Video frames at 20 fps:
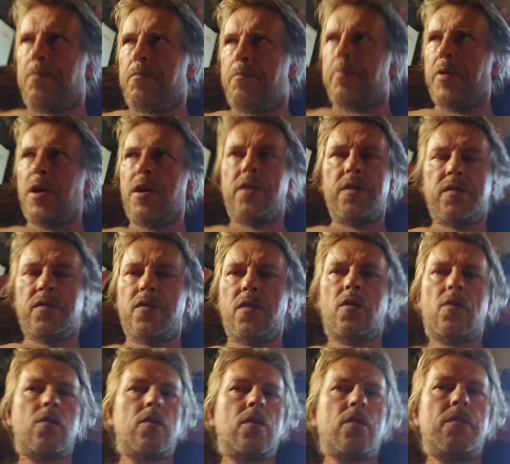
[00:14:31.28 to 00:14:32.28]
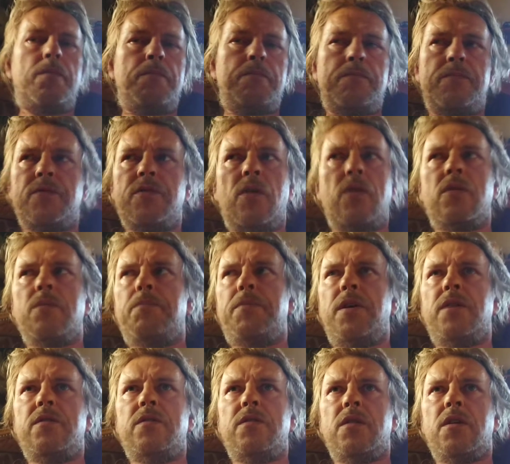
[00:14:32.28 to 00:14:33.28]
bird song,
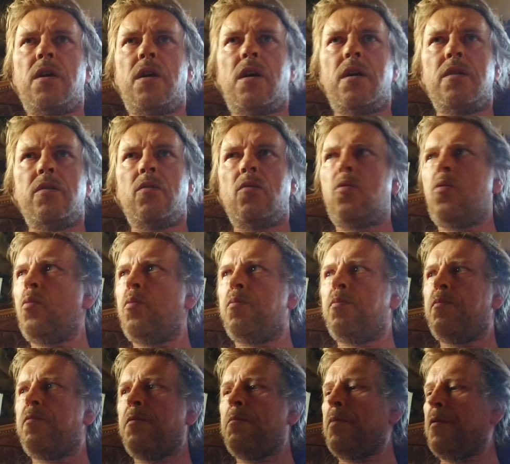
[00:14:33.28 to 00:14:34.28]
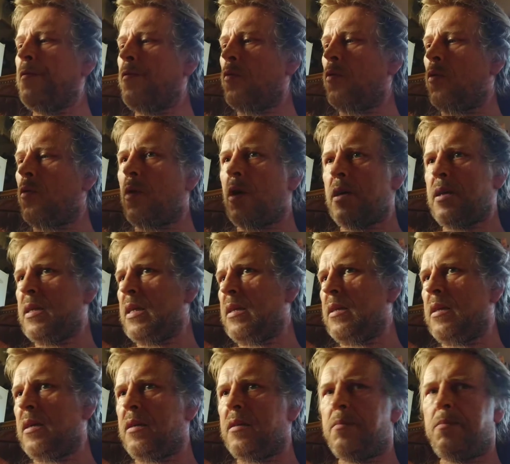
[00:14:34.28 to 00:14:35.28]
birds in the garden, all from before I did
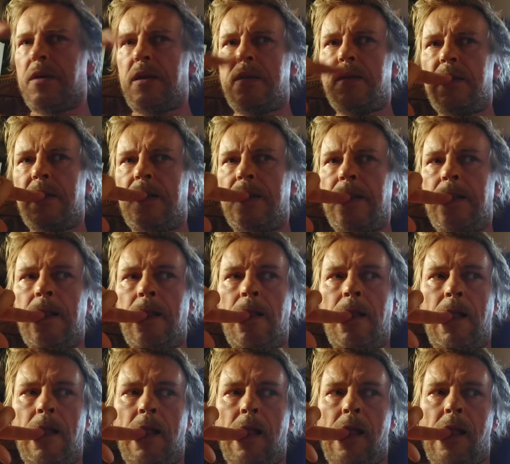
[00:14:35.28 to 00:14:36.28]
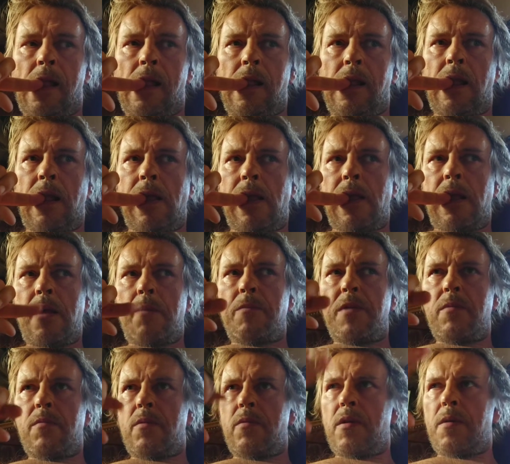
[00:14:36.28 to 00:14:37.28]
this. Basically, me
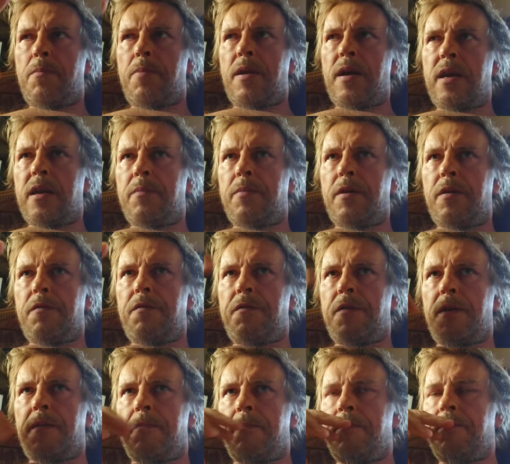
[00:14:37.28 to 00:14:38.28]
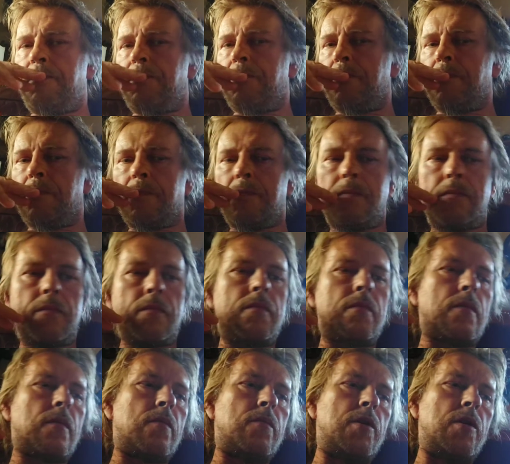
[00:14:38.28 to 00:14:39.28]
and my mate playing a bit of
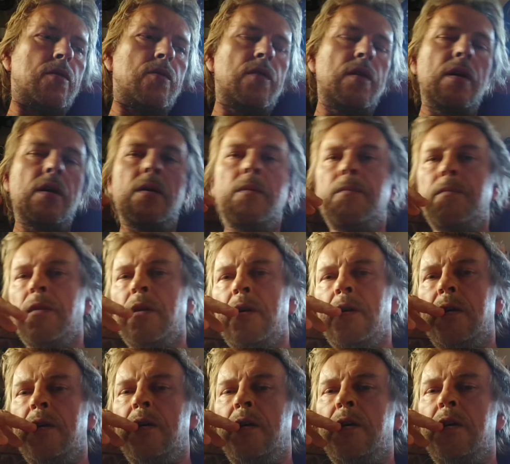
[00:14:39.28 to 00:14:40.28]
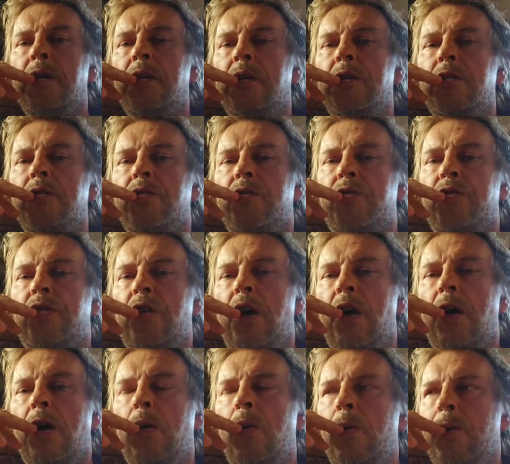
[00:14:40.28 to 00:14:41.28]
music.
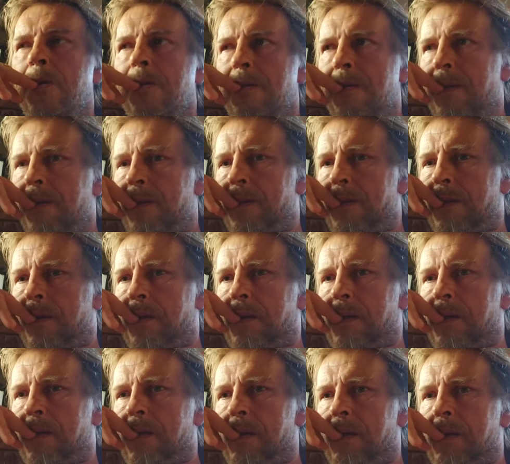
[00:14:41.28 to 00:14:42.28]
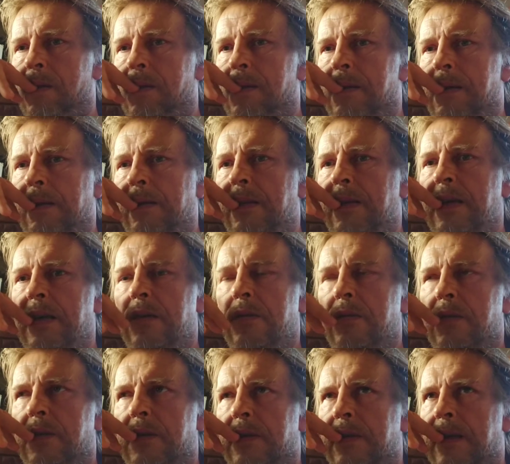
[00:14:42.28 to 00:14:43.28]
So, anything else
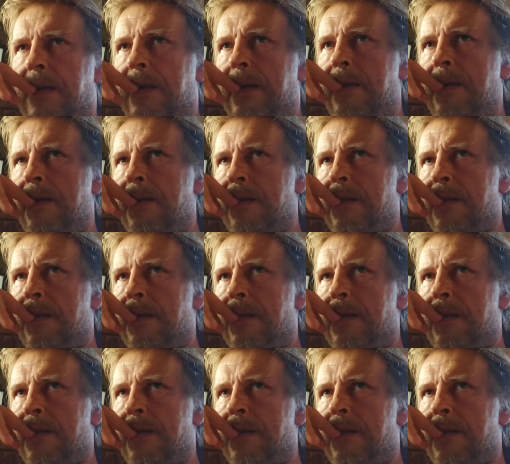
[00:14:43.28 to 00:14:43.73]
to say?